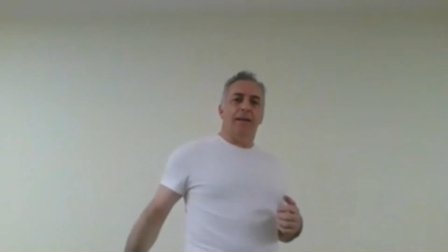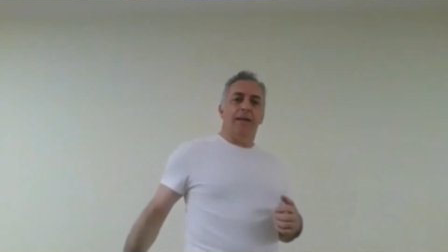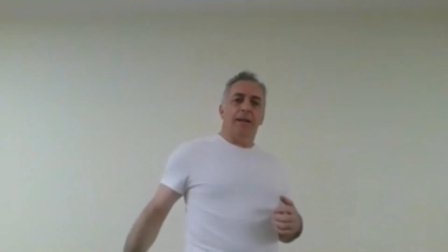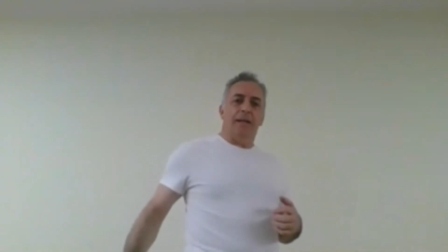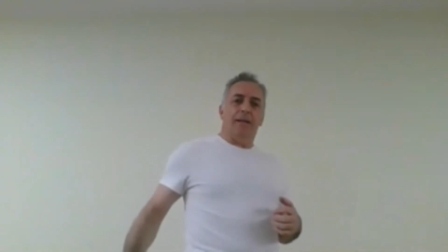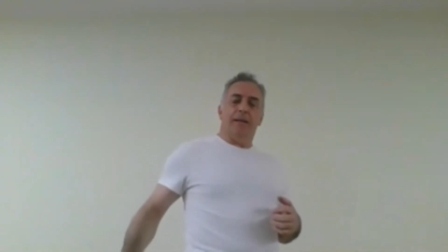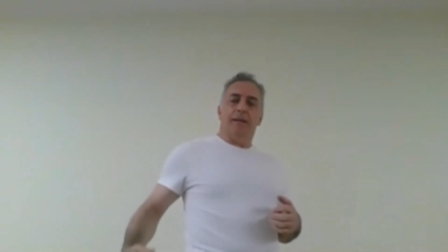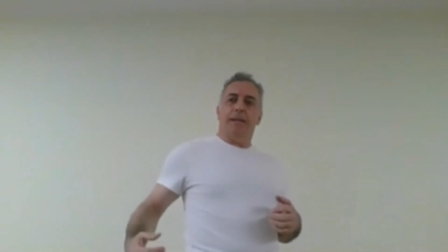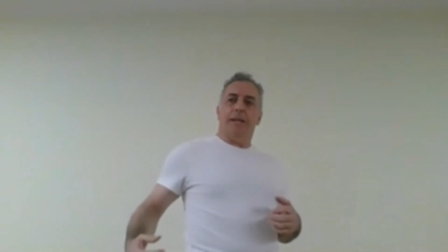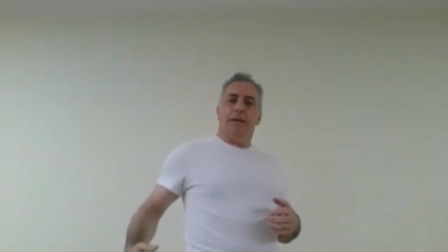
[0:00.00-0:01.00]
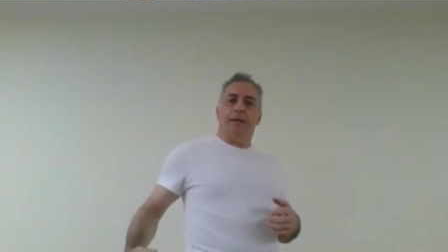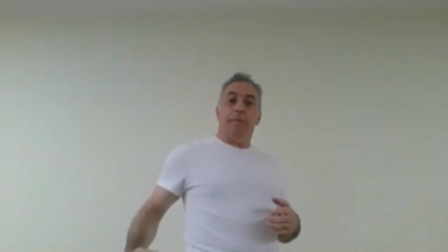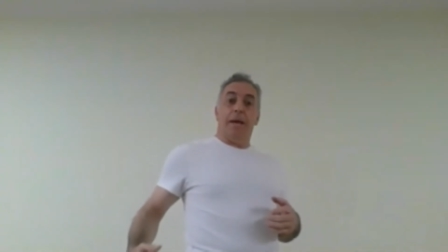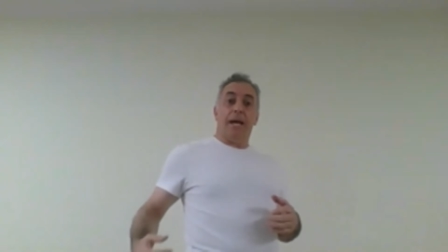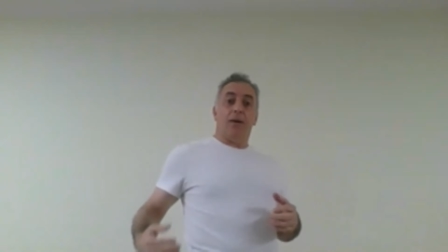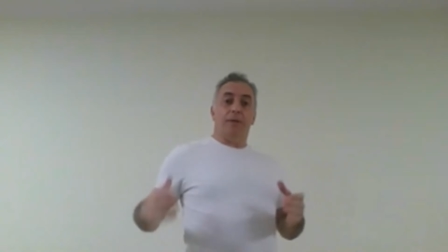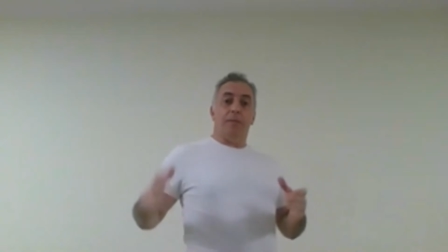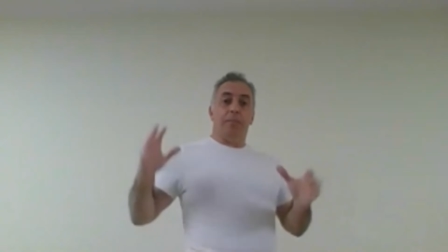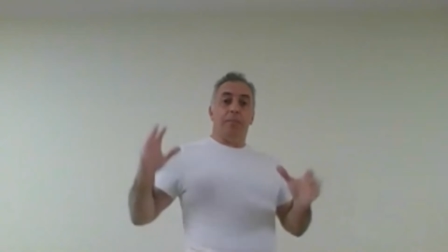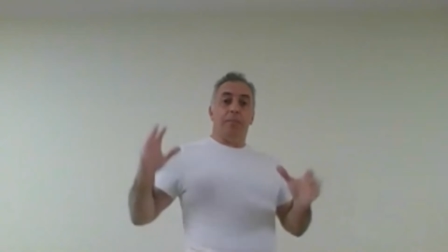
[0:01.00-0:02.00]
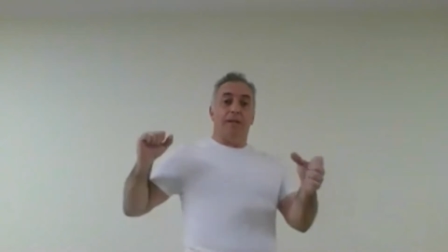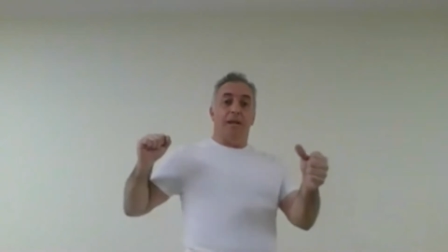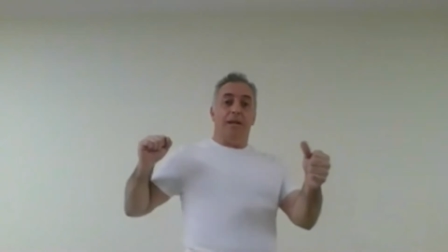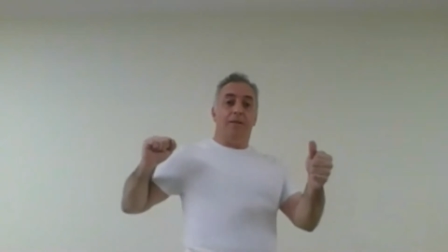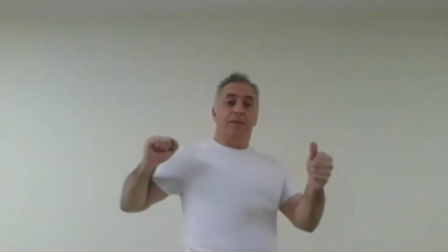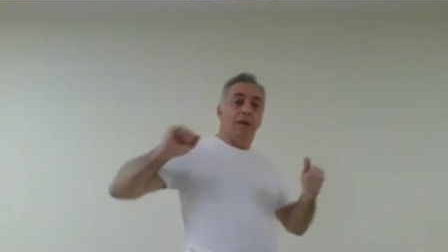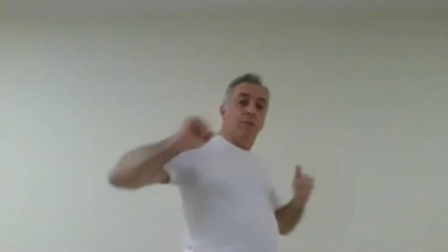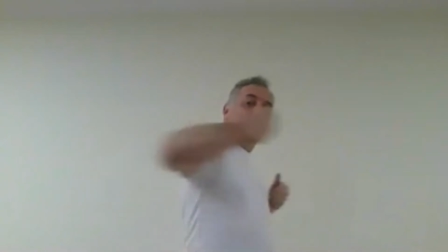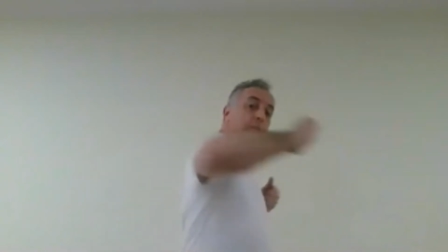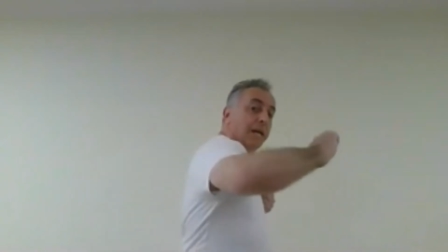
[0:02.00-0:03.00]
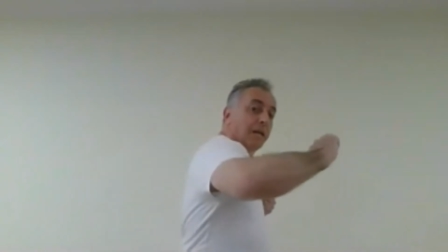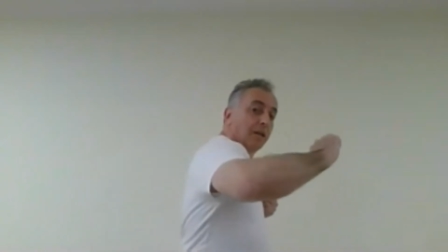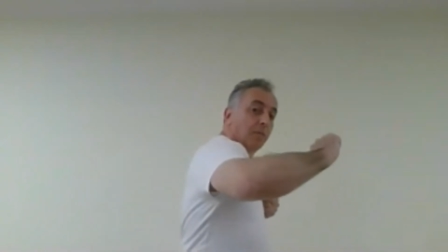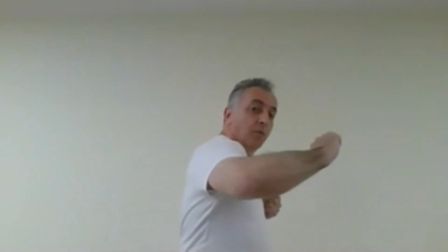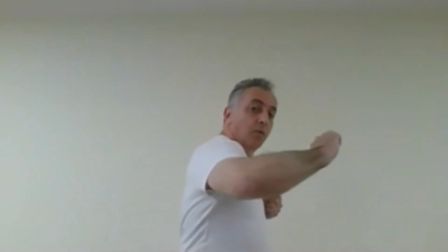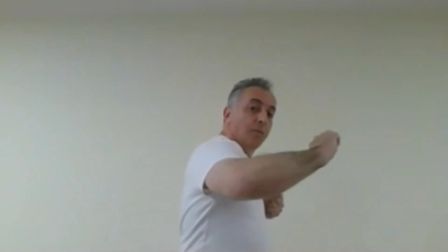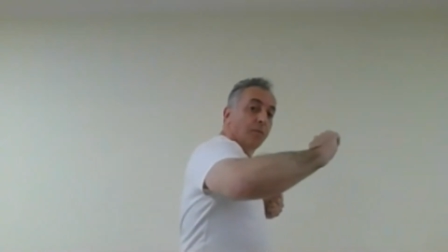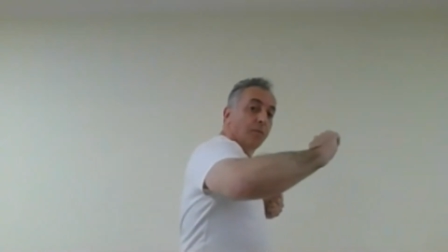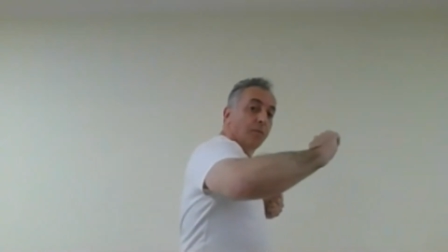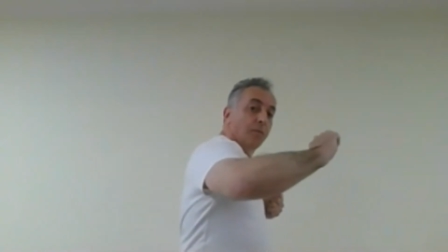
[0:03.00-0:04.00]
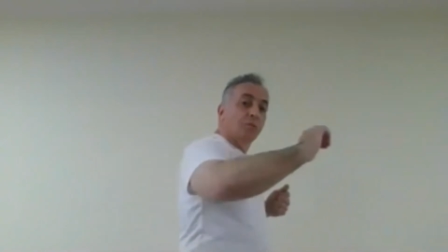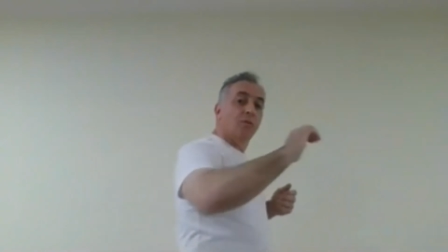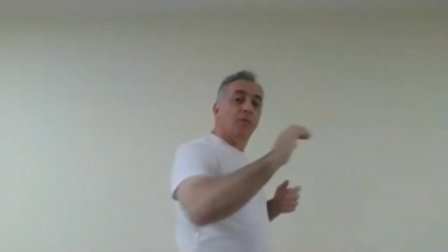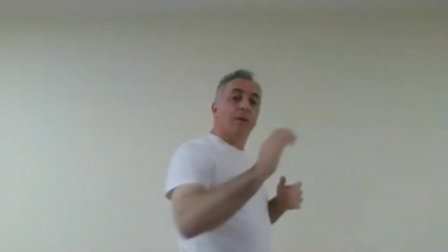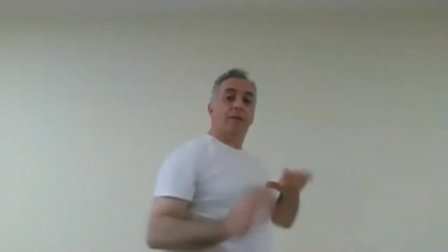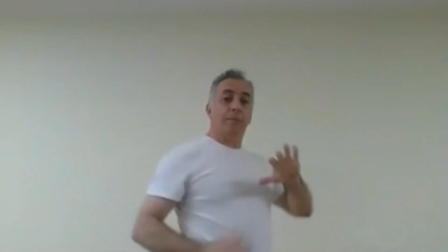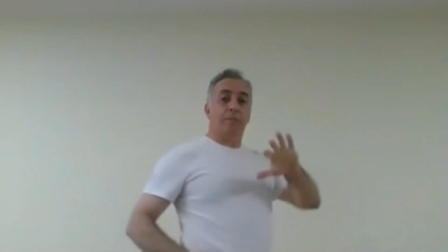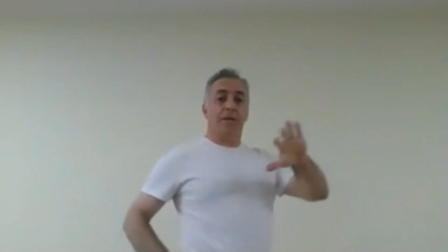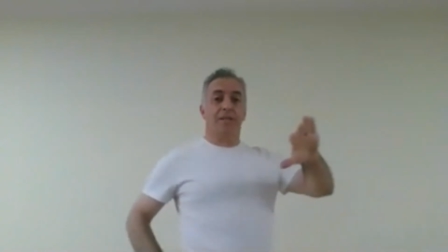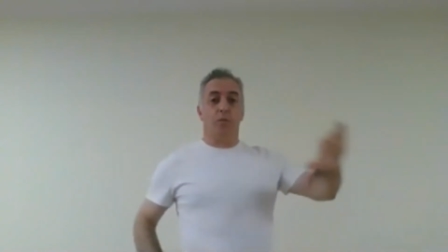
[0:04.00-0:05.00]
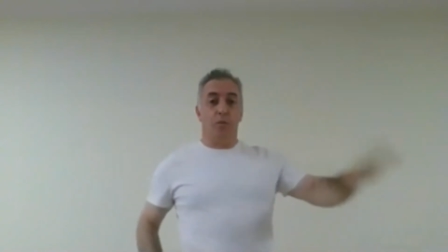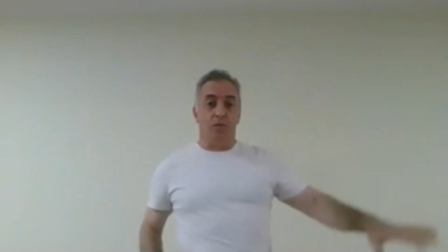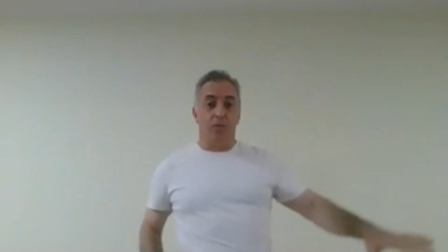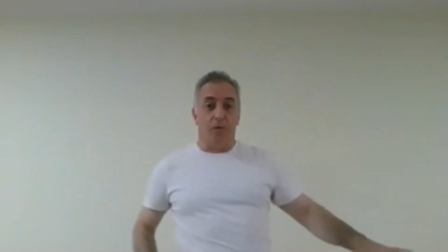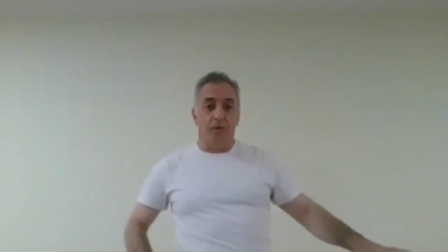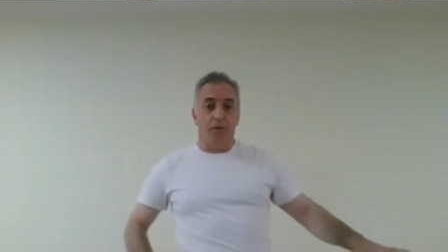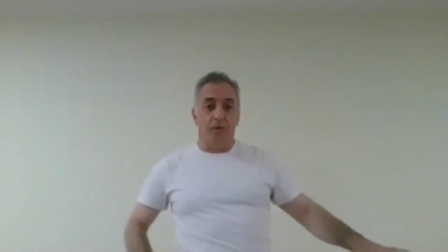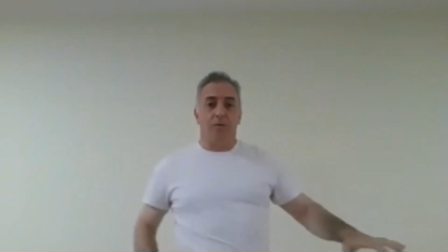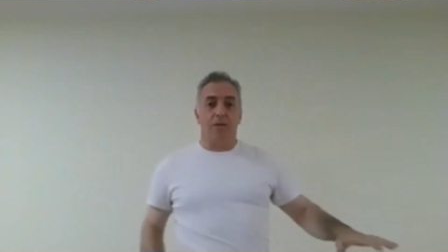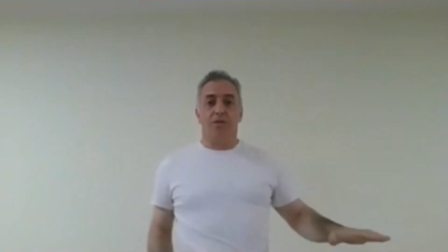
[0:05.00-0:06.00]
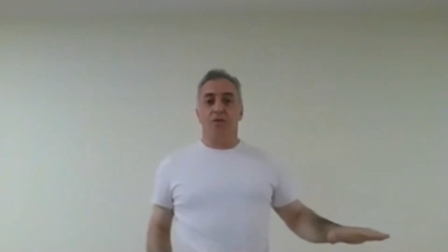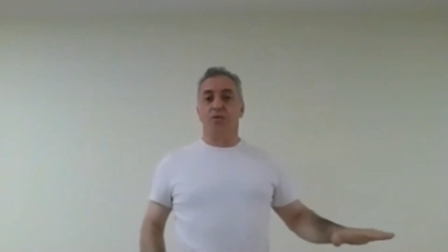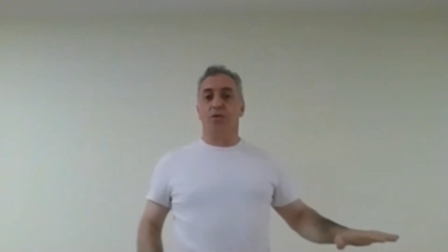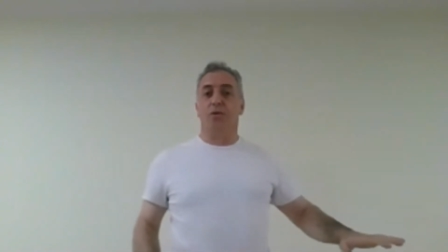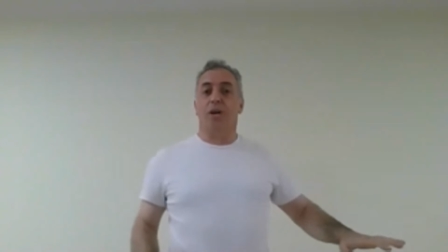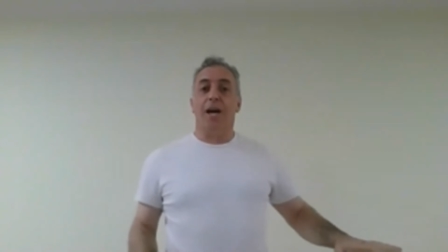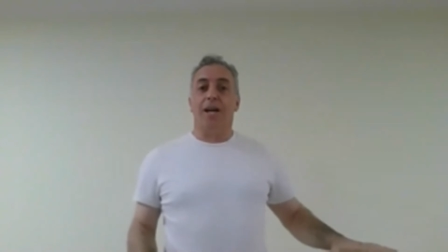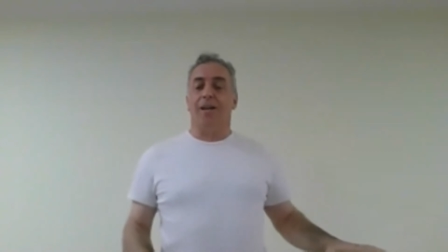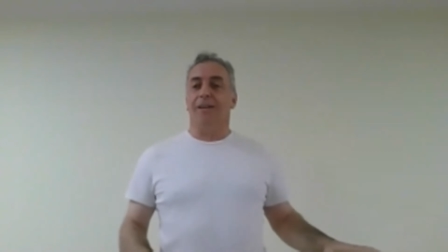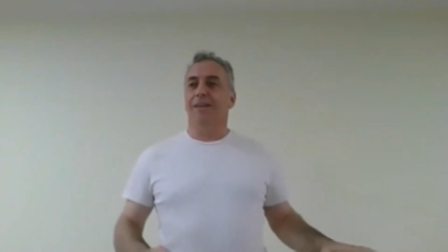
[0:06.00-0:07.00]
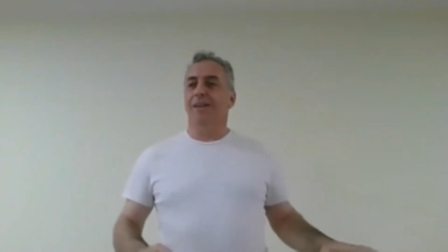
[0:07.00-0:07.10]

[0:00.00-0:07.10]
in the back of the person and making a movement, this movement, the person will fall down, is a sotogari.